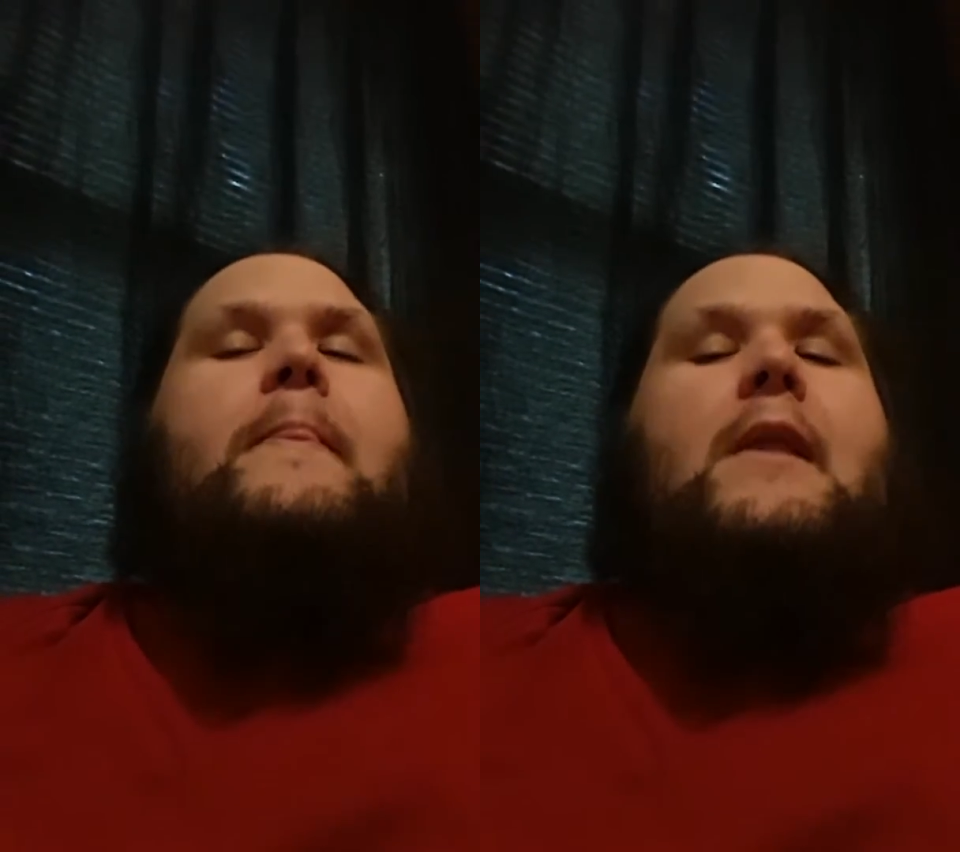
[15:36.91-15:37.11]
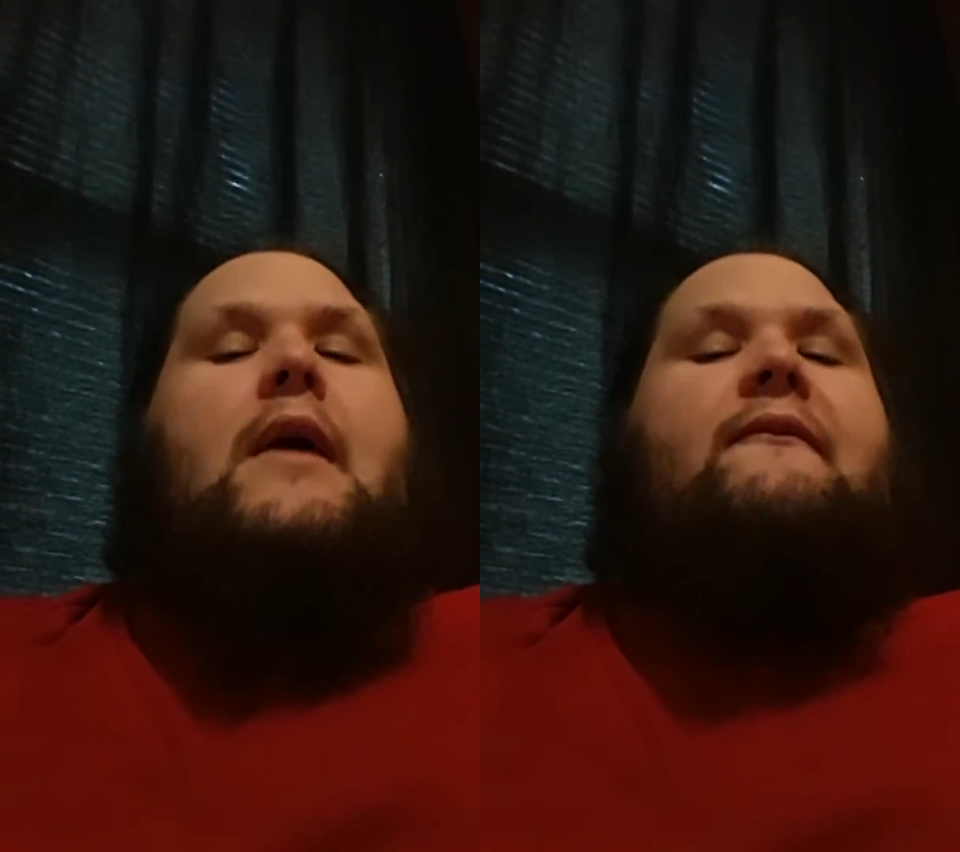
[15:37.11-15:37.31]

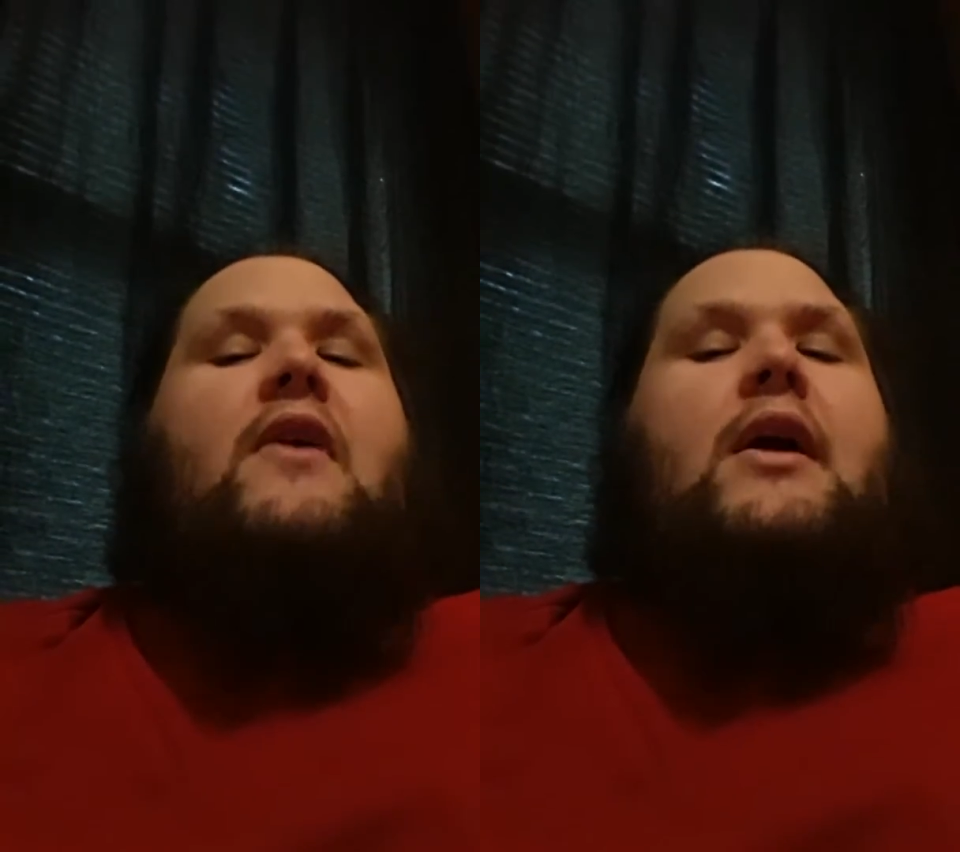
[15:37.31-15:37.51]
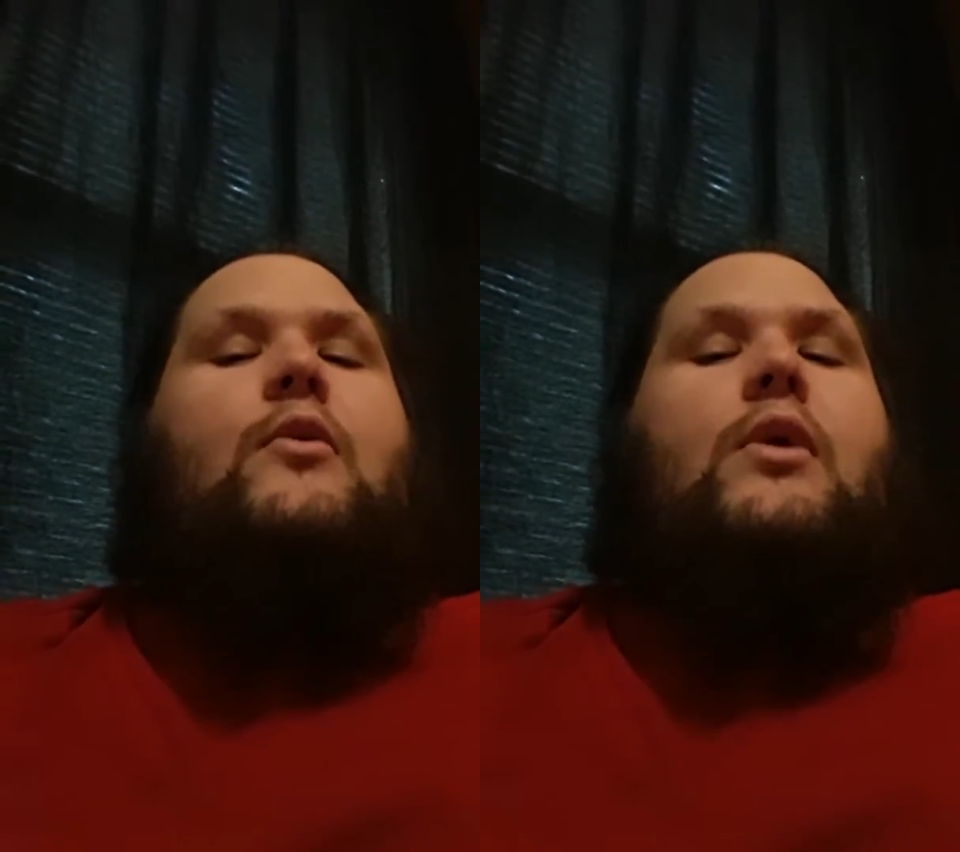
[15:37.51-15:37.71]
I'm
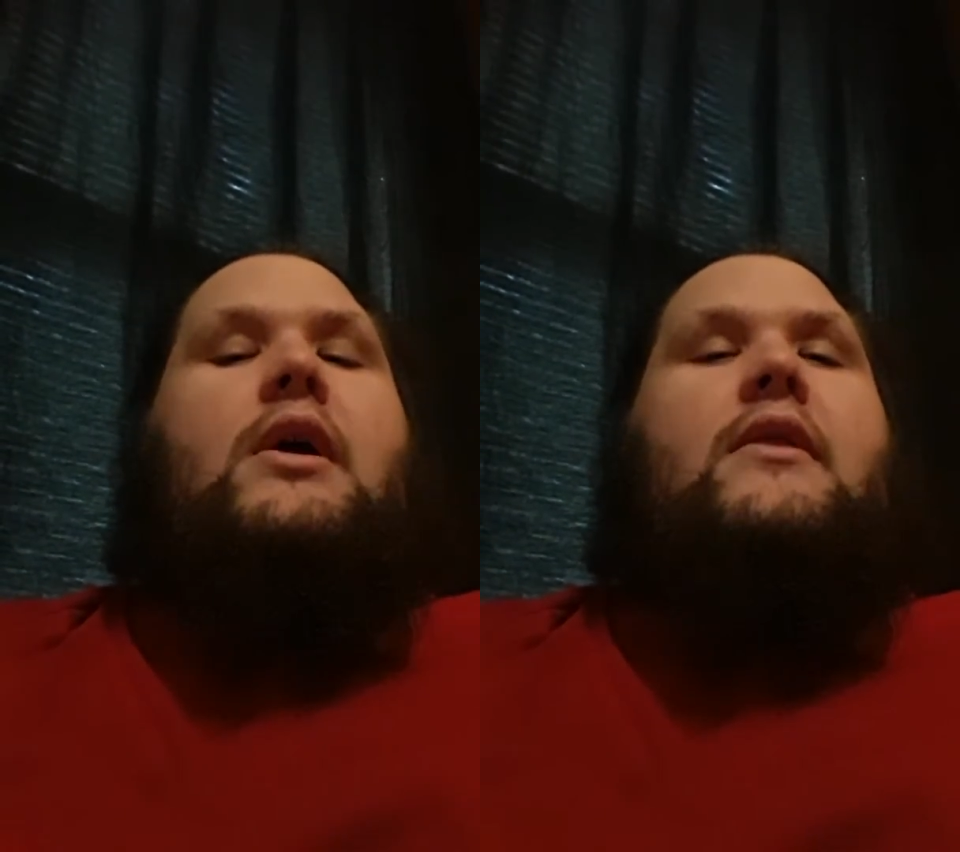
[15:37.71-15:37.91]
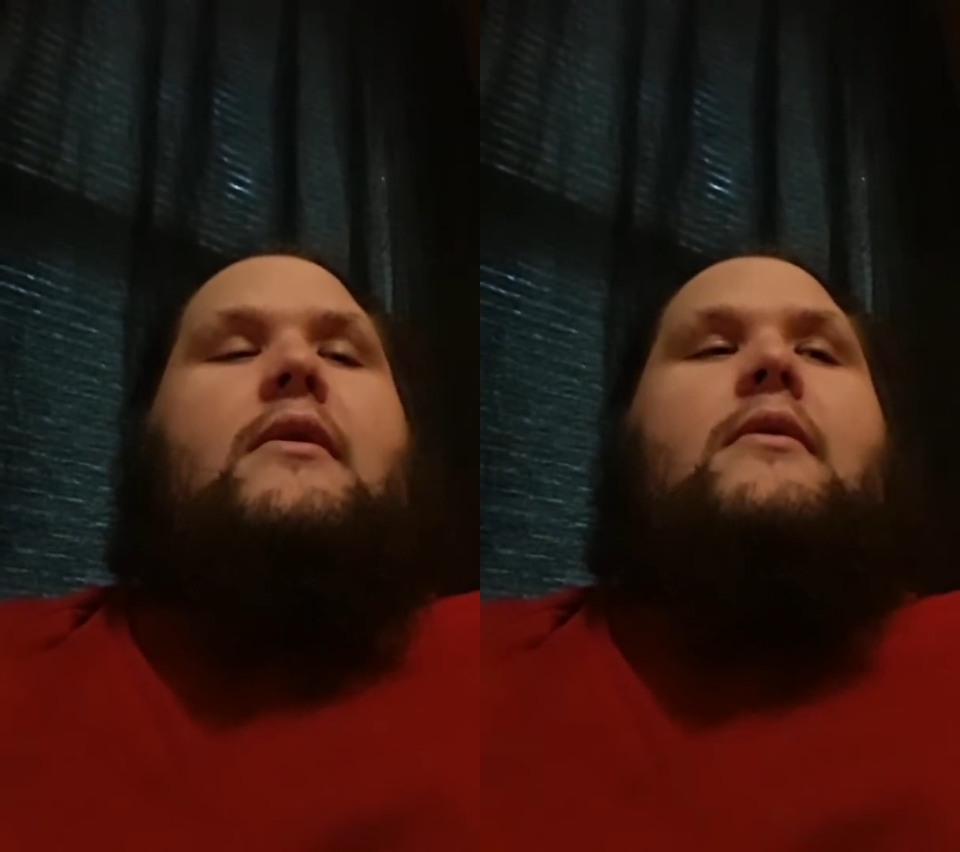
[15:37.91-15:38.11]
fine
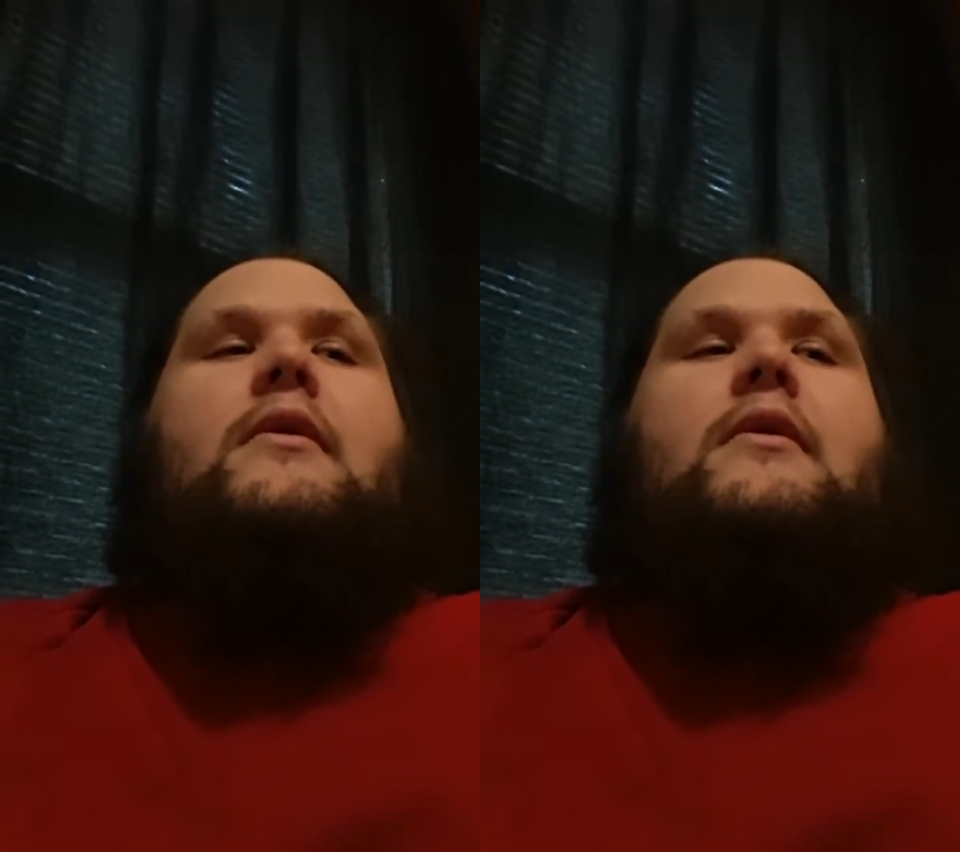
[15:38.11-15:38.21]
with.